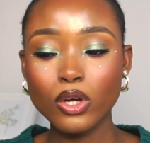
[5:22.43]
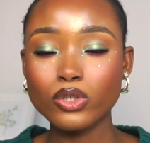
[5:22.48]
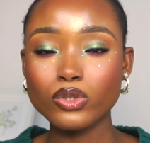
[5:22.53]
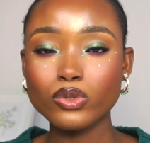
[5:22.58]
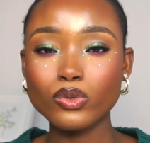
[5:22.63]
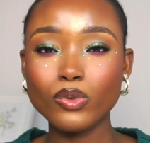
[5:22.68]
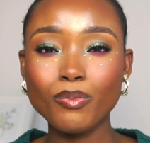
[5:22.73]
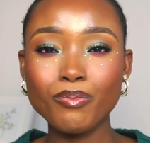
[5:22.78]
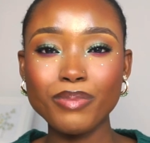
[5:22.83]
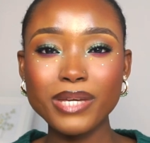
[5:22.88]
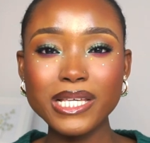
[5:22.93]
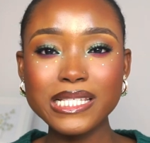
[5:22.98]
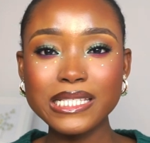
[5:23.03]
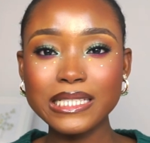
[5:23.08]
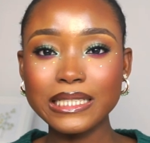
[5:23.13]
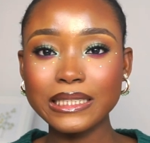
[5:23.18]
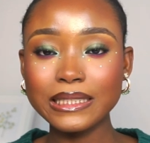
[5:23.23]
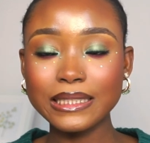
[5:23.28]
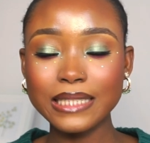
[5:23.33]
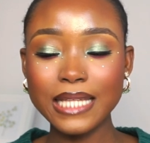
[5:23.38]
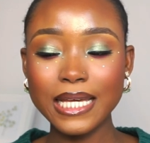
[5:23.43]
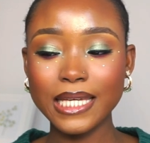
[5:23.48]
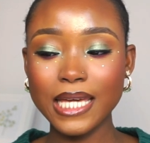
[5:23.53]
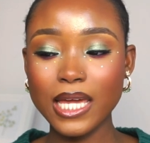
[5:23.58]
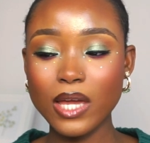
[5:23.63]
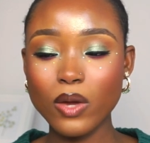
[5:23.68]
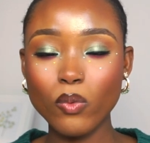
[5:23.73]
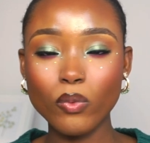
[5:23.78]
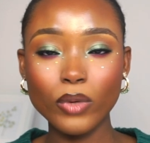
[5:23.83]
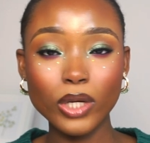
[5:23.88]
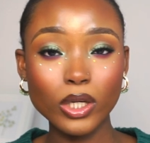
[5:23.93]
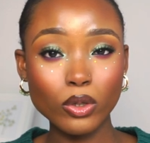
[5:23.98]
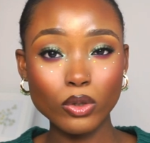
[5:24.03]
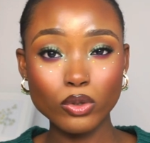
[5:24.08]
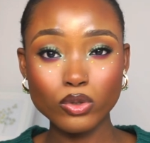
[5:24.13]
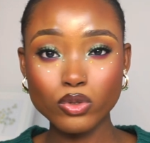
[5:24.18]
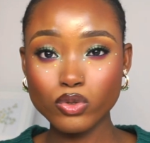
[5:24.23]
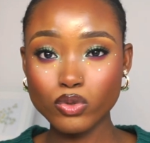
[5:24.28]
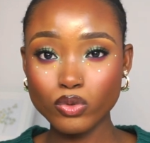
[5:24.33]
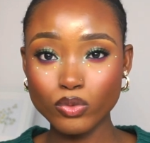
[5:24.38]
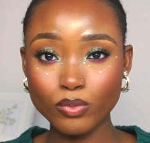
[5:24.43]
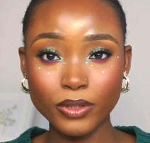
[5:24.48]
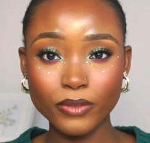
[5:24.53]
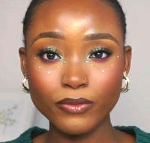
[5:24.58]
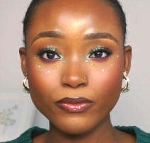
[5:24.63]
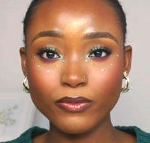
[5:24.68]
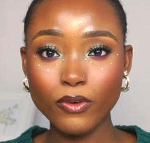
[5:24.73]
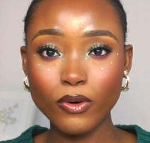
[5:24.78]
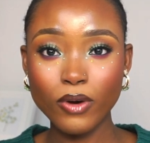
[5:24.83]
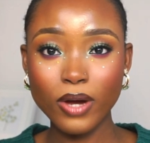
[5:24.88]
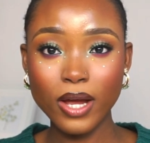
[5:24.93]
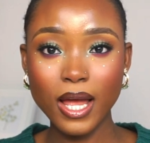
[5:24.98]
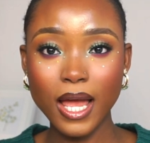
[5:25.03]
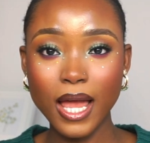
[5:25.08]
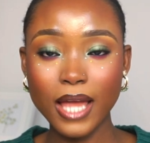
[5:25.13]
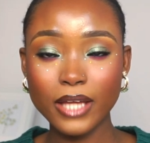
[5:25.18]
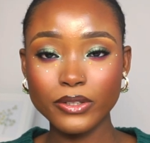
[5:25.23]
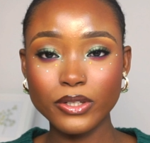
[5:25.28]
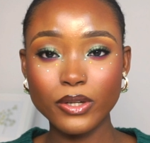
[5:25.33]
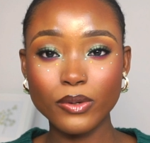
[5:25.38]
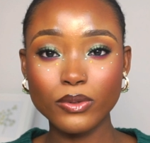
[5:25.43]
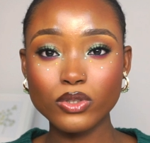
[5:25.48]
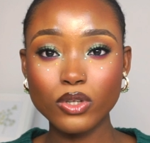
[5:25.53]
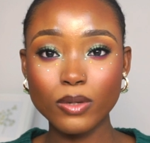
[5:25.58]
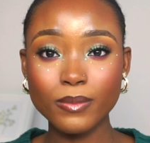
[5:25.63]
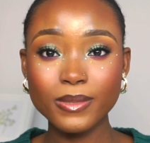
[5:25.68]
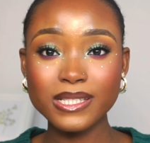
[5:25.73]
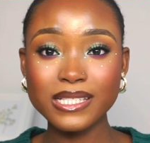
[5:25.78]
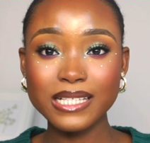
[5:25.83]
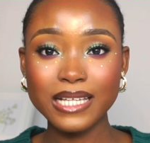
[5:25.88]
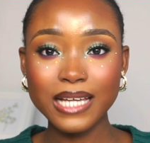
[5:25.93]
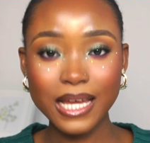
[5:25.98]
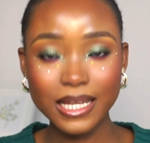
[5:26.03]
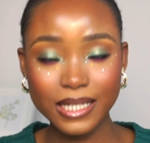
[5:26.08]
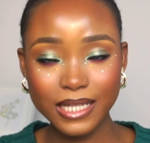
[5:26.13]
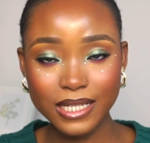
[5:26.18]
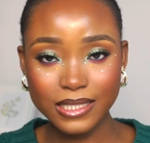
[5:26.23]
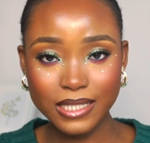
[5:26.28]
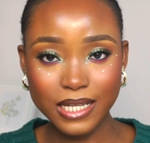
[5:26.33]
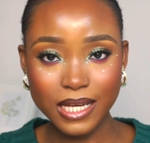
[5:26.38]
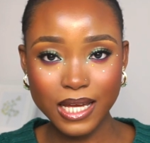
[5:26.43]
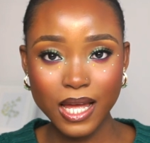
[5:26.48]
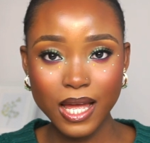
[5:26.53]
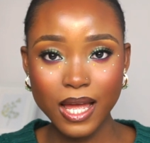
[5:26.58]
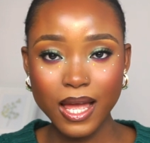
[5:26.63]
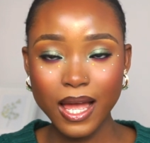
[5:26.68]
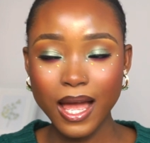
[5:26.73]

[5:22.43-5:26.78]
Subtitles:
So basically, like a week or two before I knew I was coming to Canada,